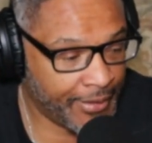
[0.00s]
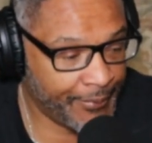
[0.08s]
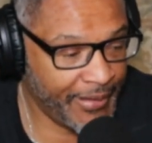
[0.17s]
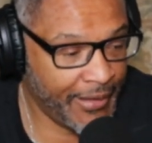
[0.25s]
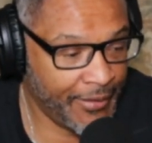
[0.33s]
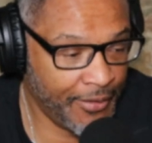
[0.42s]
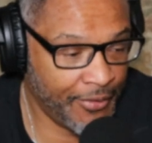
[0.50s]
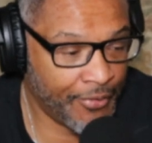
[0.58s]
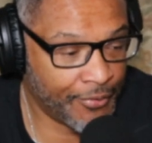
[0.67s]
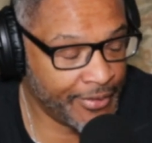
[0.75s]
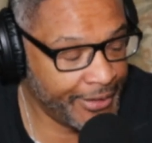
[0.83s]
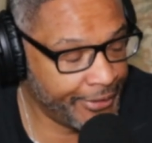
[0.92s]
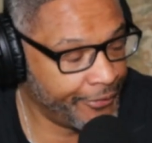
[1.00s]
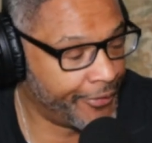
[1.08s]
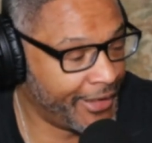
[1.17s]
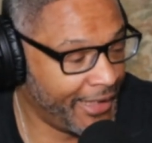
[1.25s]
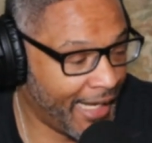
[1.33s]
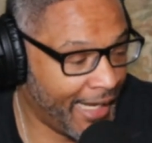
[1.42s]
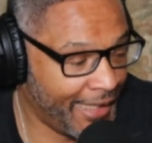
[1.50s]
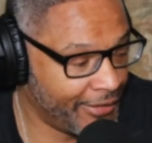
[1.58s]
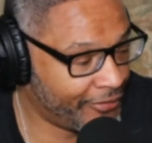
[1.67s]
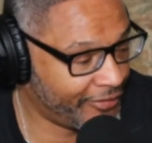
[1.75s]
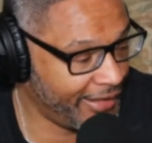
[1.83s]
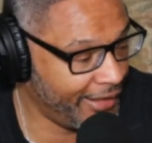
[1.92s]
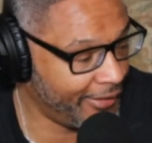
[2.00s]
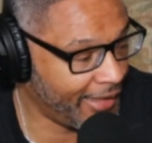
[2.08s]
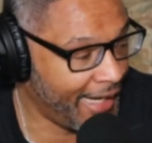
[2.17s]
I mean, you know, literally, I had a scare.